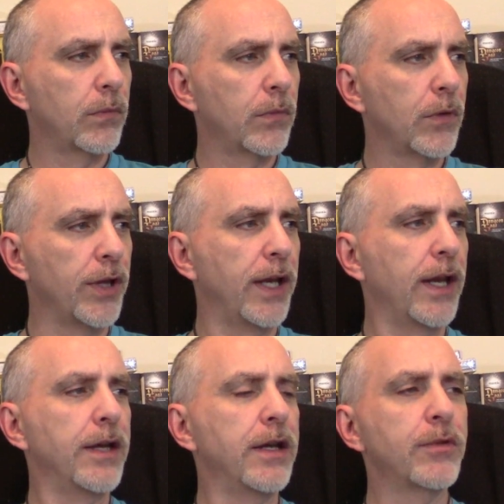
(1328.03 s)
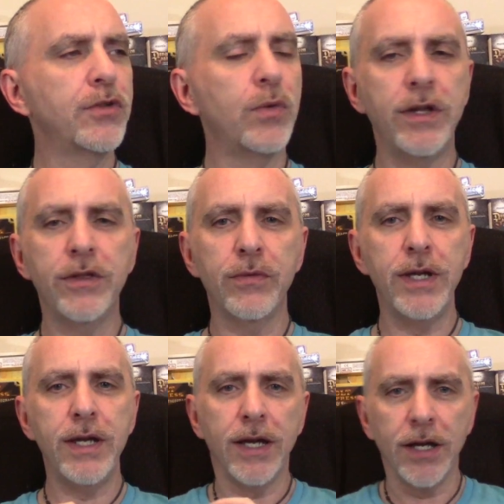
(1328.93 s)
Hold on, number
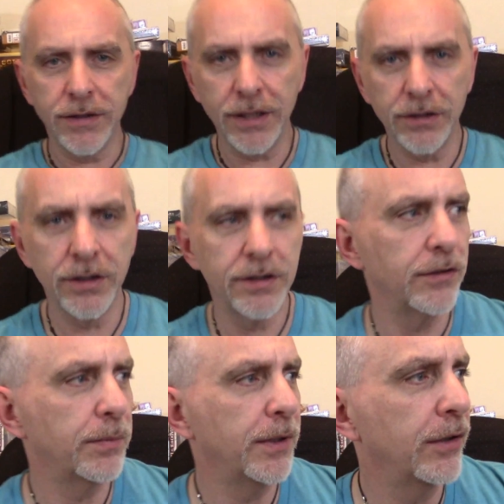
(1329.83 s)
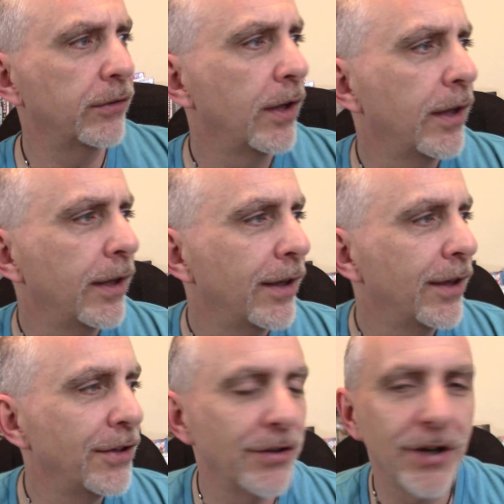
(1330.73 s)
23, I got to take a look at this because
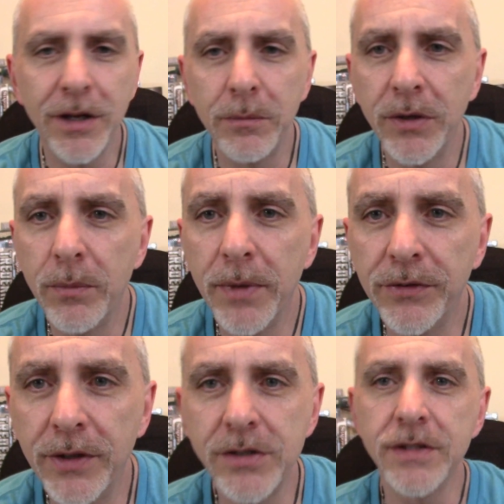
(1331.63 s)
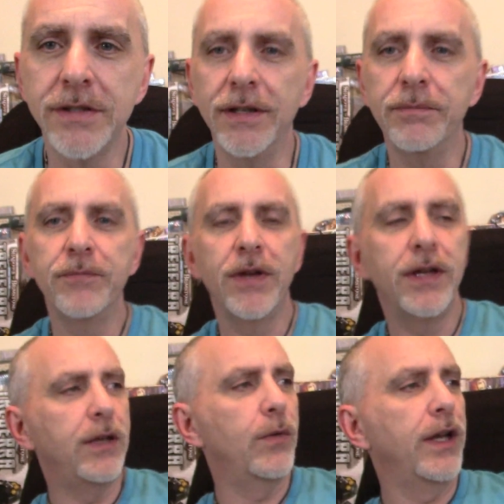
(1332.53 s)
you're not going to believe what my son just did.
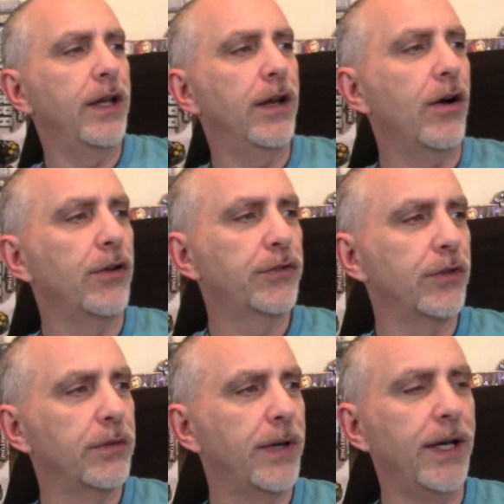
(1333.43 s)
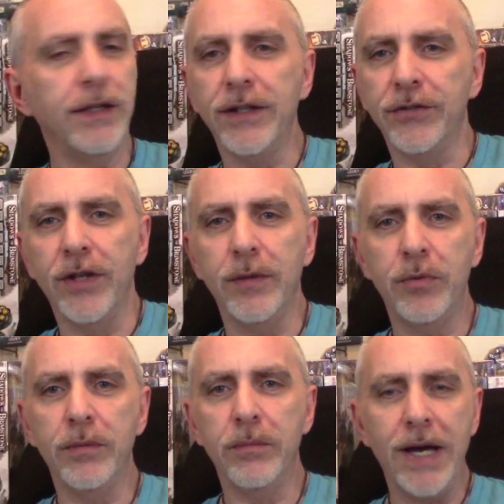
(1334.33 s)
He went and altered my list and
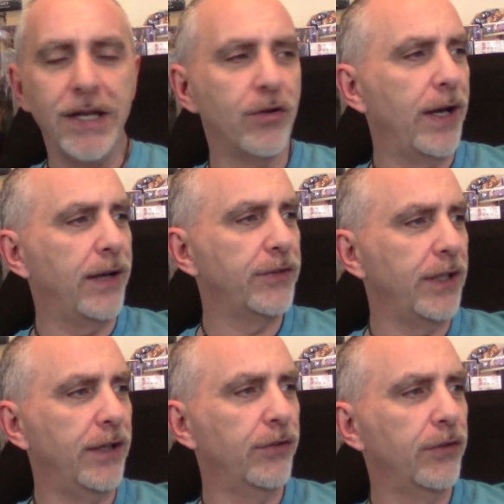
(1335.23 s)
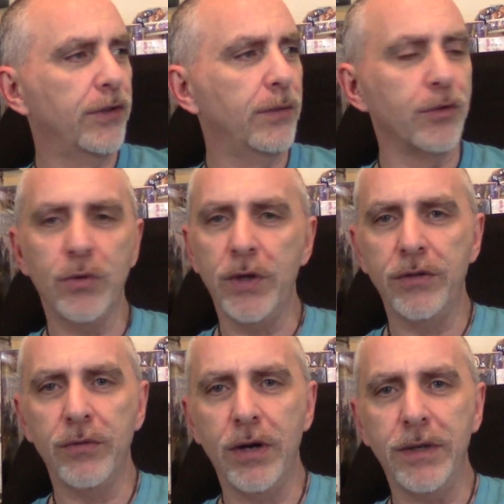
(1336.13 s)
put Minecraft as number
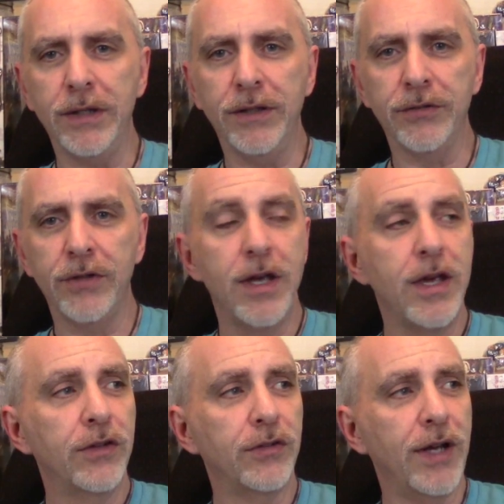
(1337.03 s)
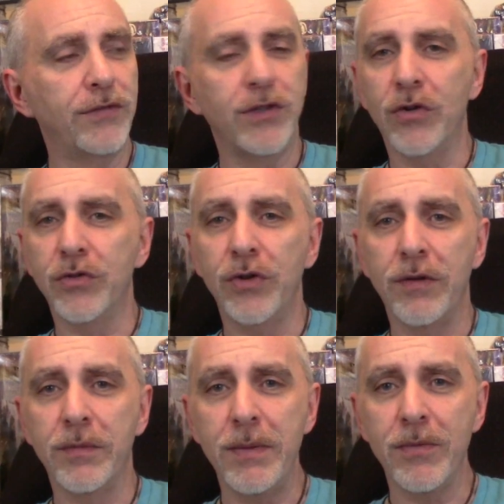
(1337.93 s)
23 on my list. So now I have to go try
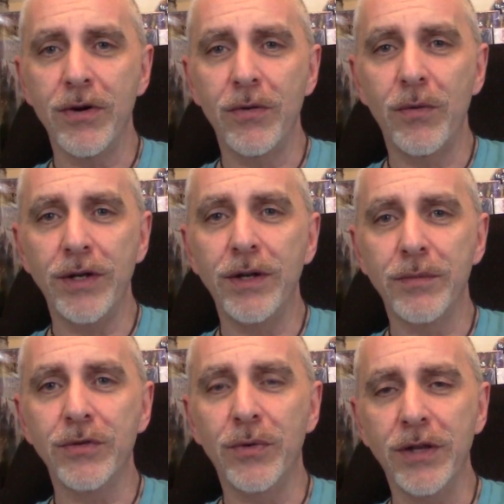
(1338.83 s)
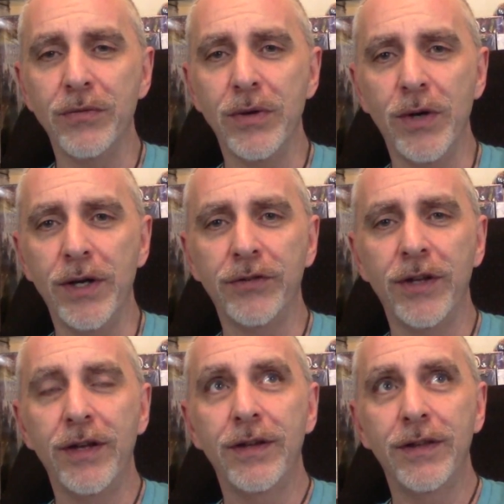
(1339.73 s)
and remember what number 23 was.
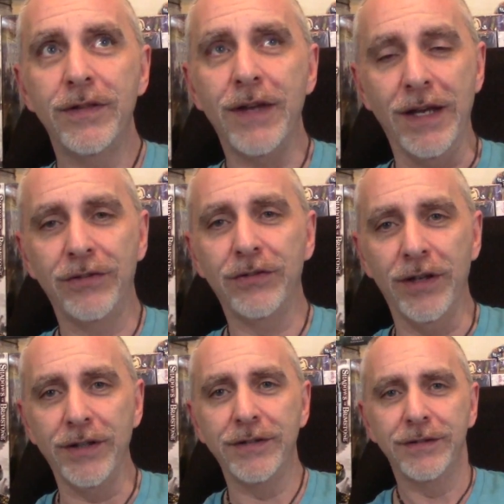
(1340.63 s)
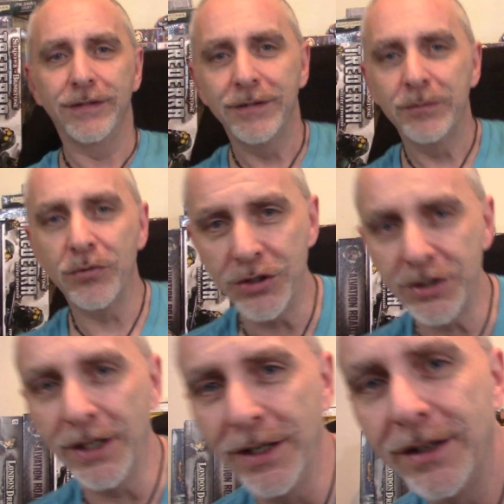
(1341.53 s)
Thanks, son.
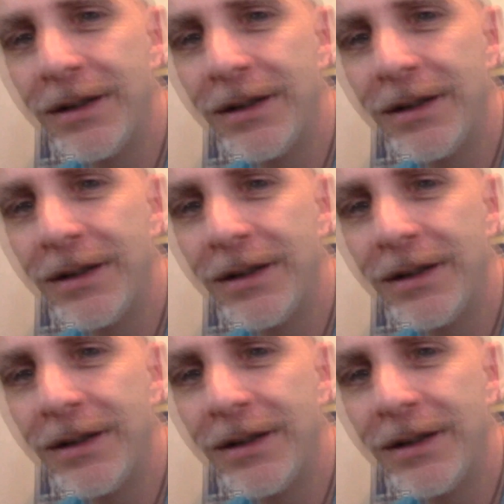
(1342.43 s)
Appreciate it.